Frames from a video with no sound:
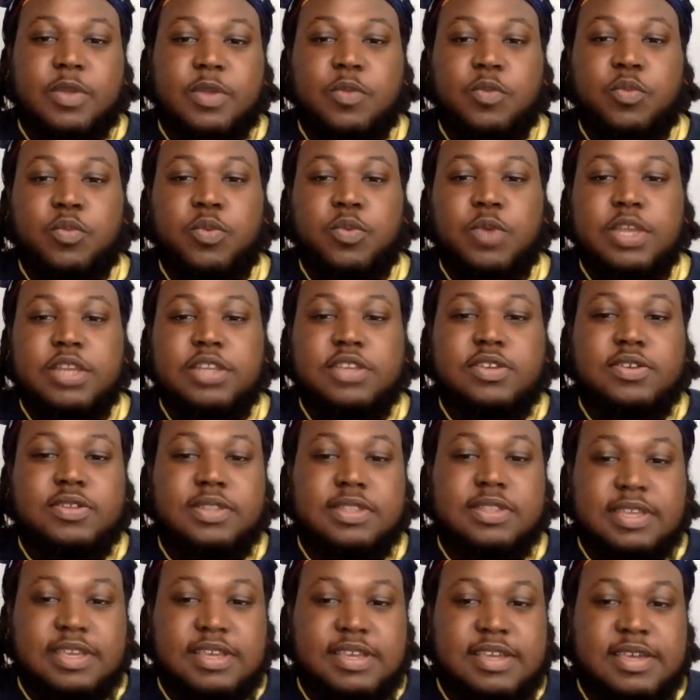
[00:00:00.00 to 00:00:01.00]
When
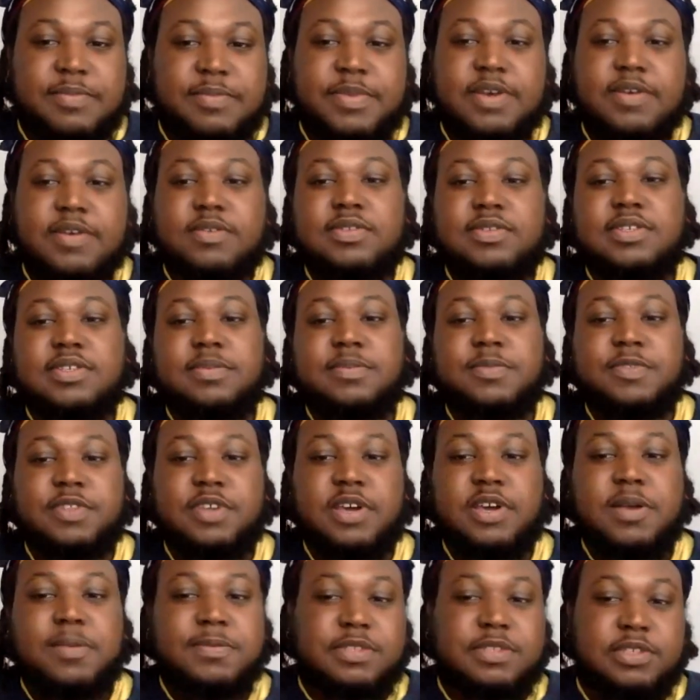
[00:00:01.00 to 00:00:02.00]
you think about some of
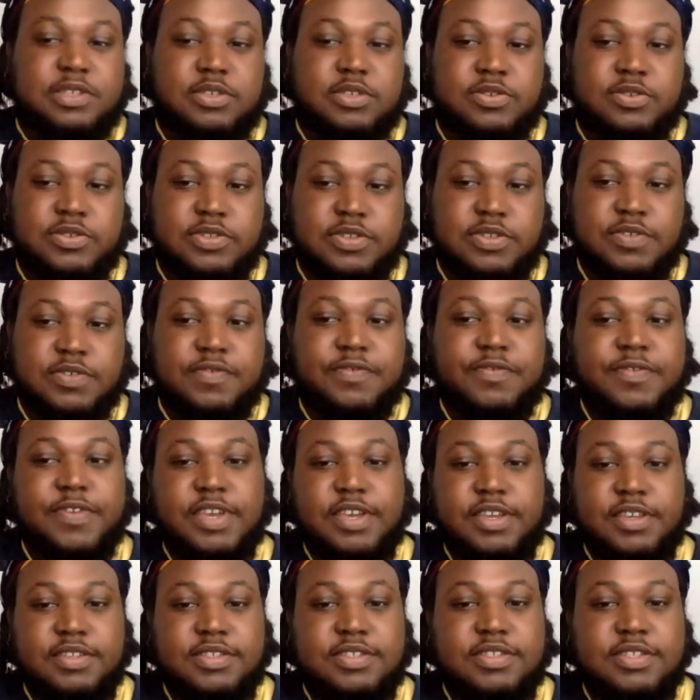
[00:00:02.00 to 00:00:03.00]
the obstacles you
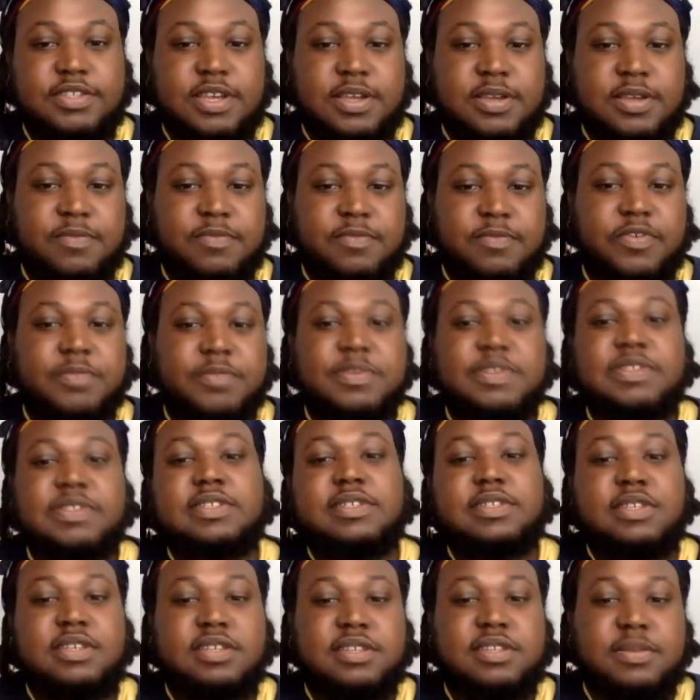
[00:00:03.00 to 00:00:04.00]
faced from the
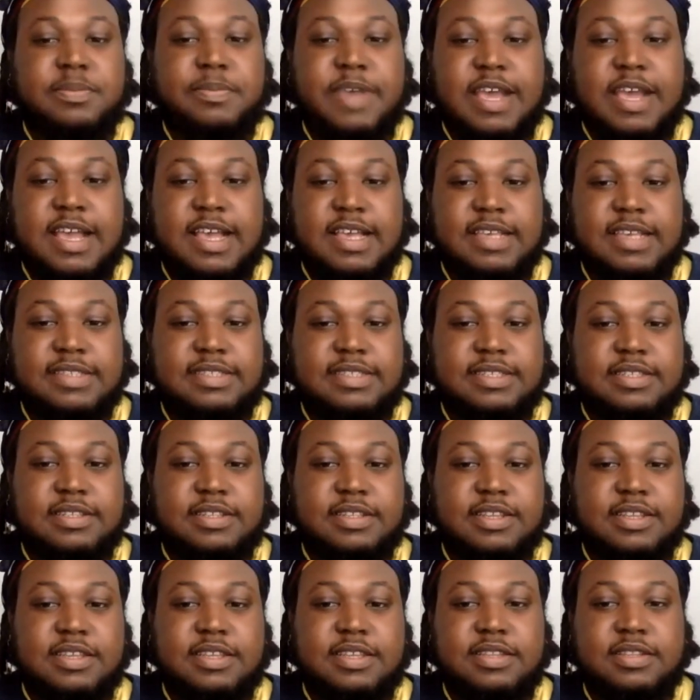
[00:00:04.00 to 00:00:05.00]
city in the past,
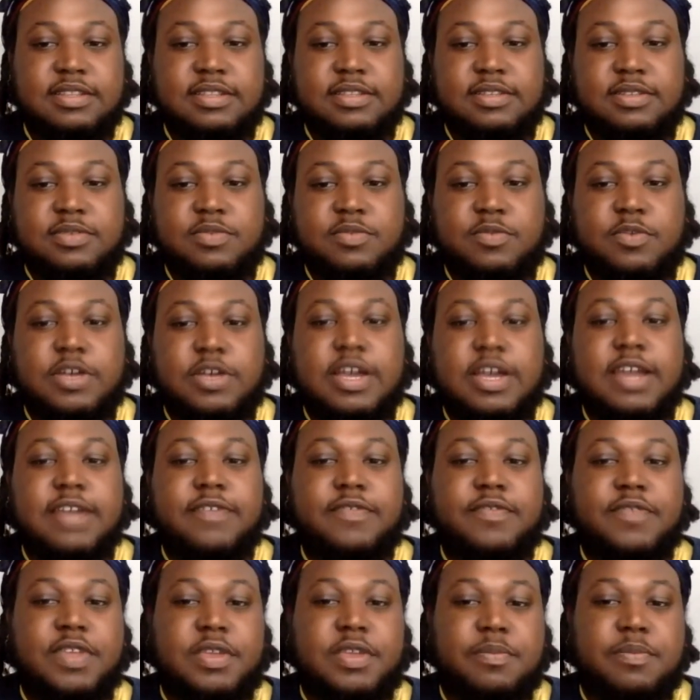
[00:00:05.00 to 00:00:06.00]
and what kind
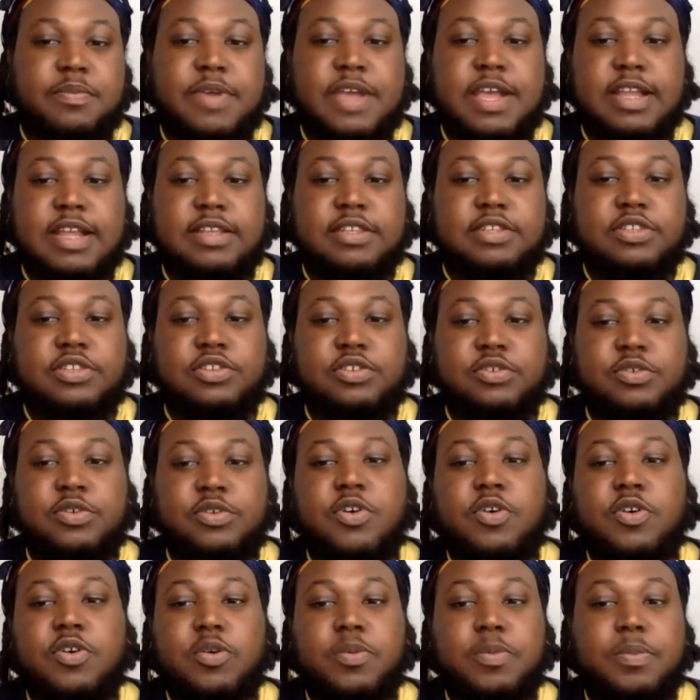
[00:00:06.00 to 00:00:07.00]
of impact you
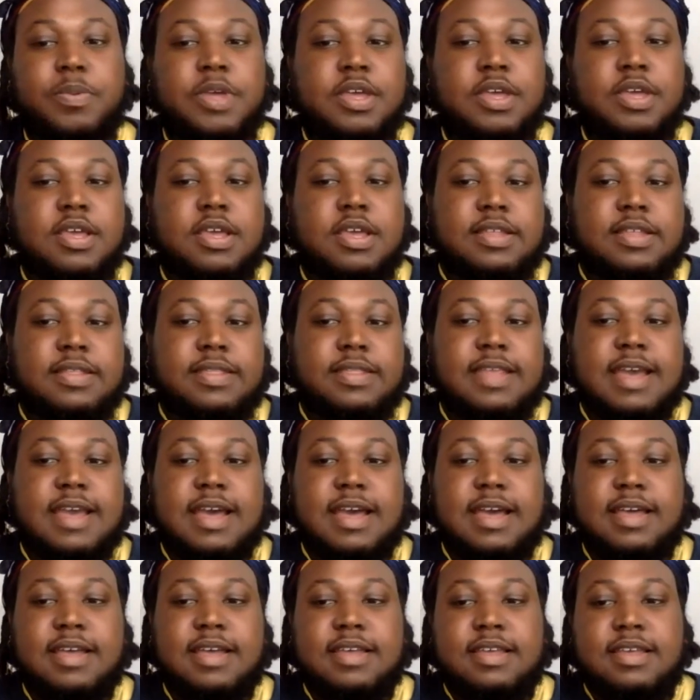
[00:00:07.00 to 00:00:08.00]
hope
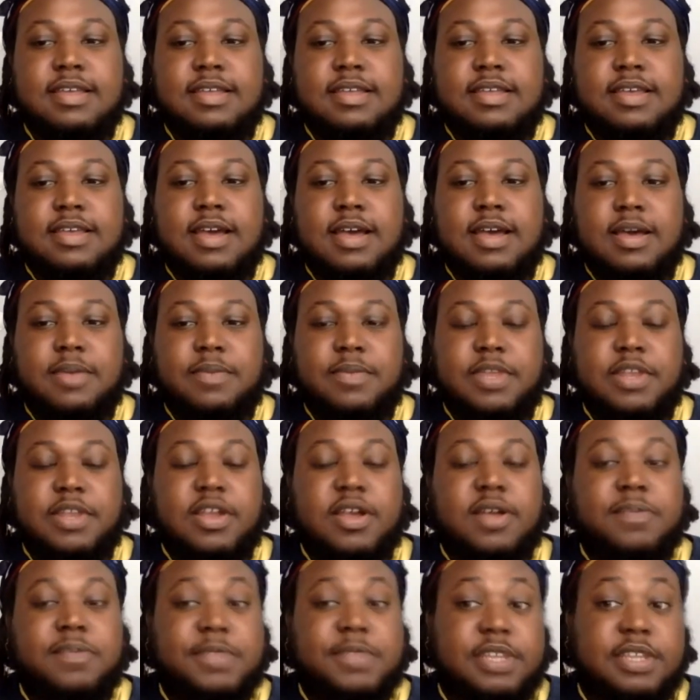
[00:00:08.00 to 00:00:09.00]
that an
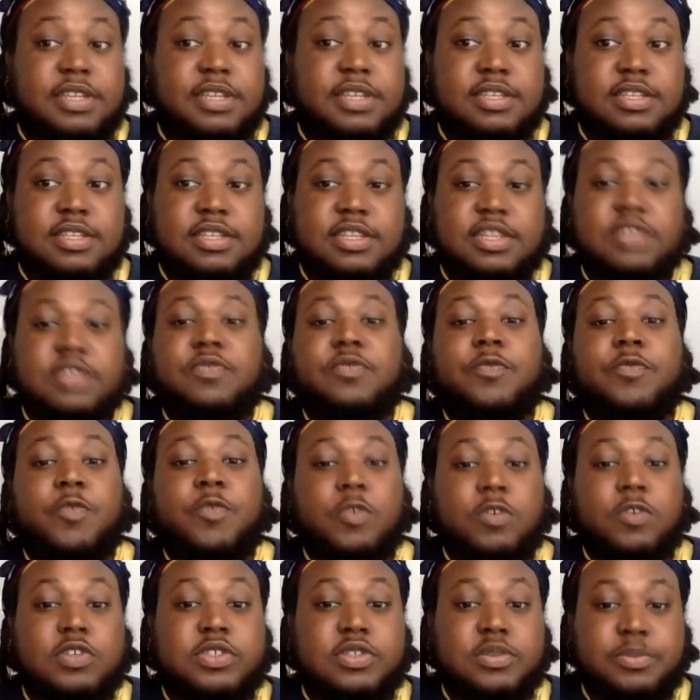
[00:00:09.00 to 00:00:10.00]
updated and
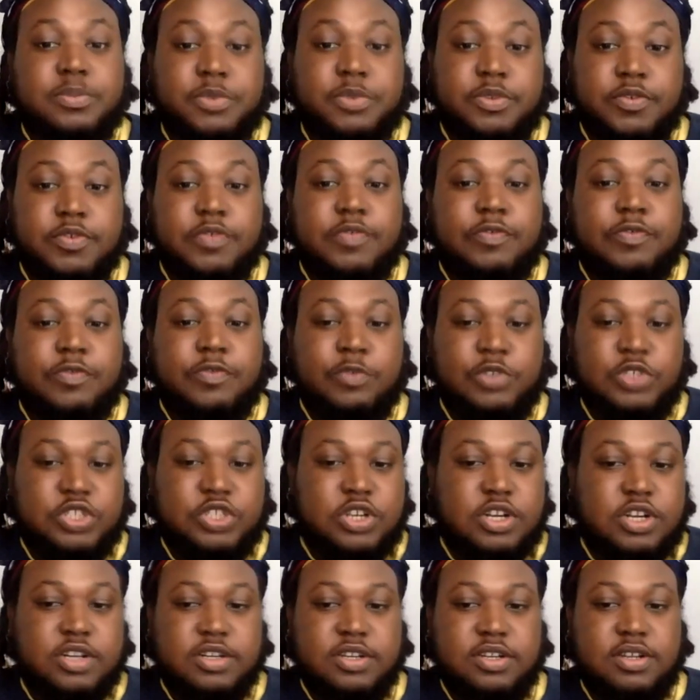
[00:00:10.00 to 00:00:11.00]
enforceable food
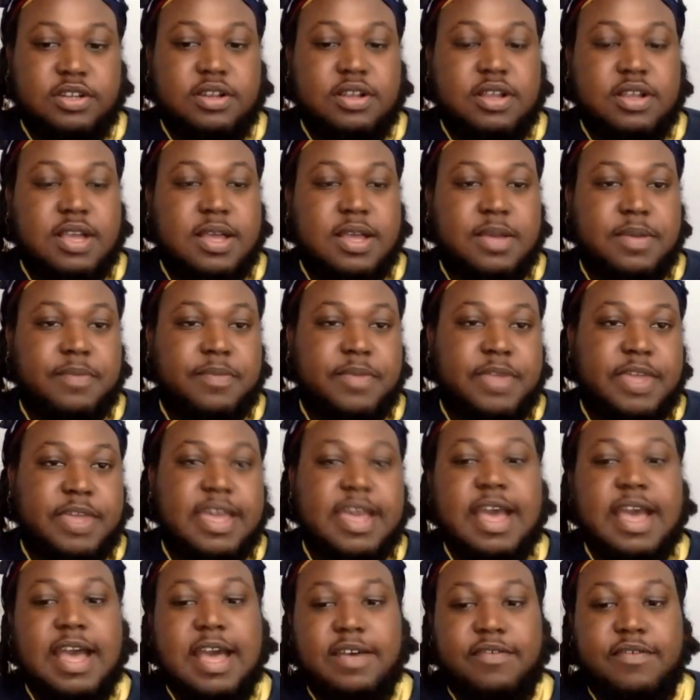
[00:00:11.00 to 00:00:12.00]
charter may
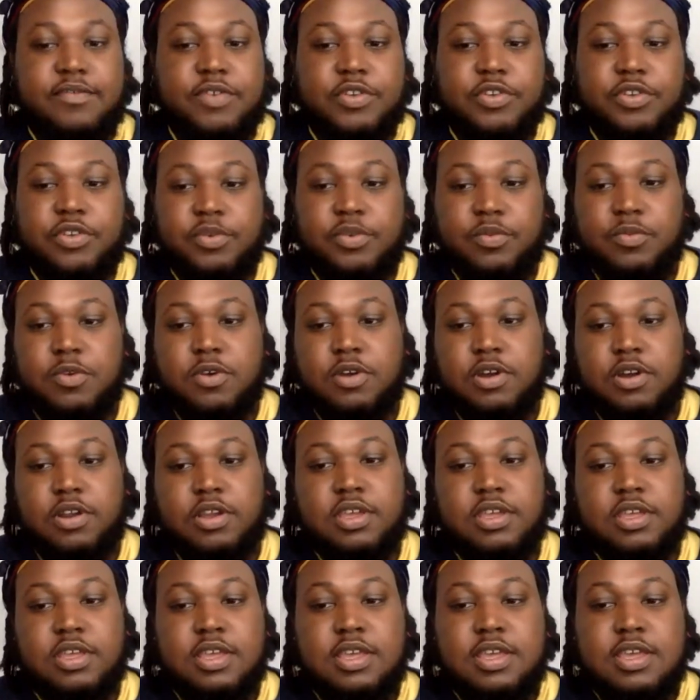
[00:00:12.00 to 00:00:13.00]
have on your
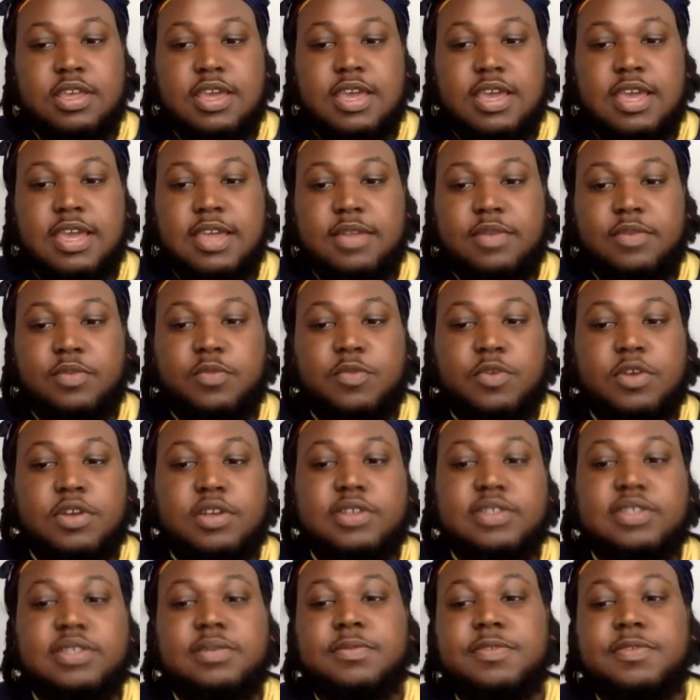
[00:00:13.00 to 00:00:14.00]
work, and what
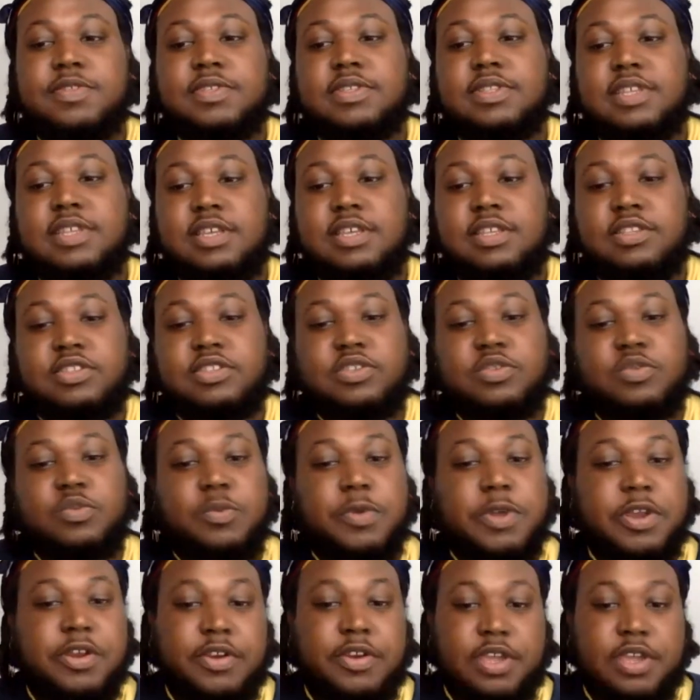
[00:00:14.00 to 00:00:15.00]
are some of the themes you
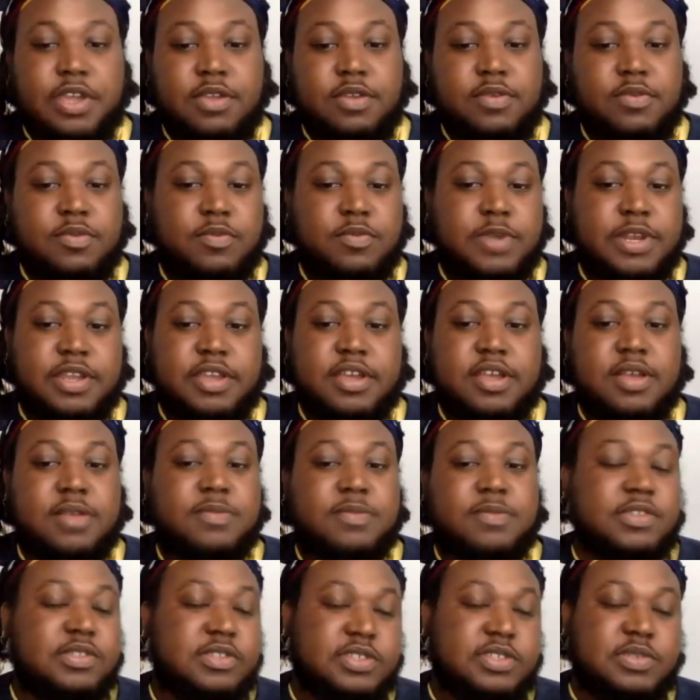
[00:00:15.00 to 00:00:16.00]
worry when it
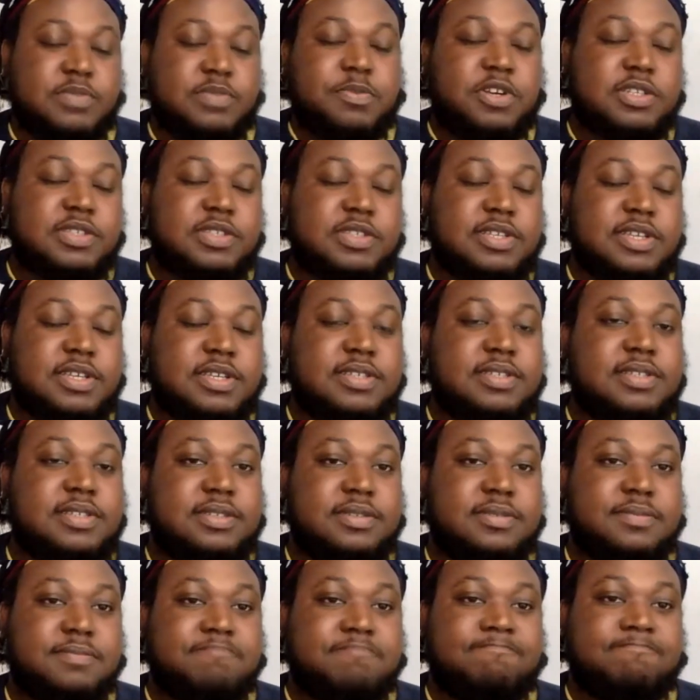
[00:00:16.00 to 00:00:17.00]
comes to this
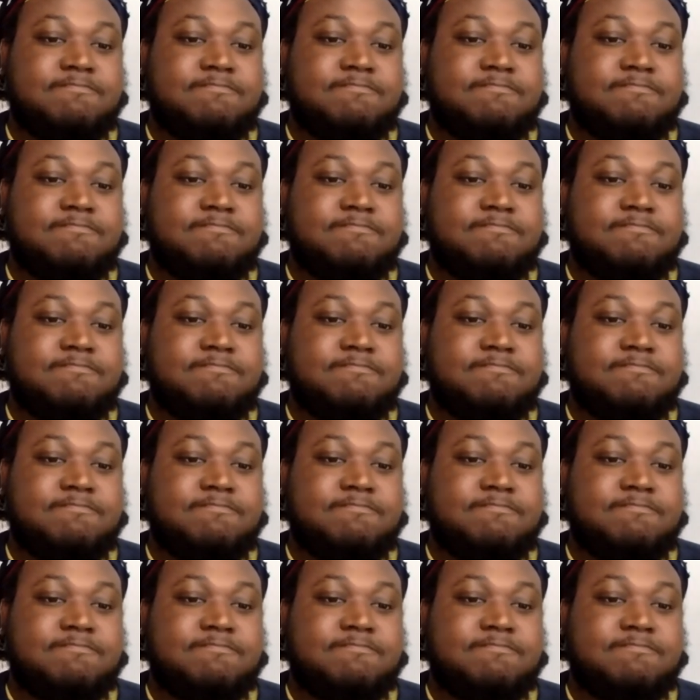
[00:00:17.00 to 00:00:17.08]
process?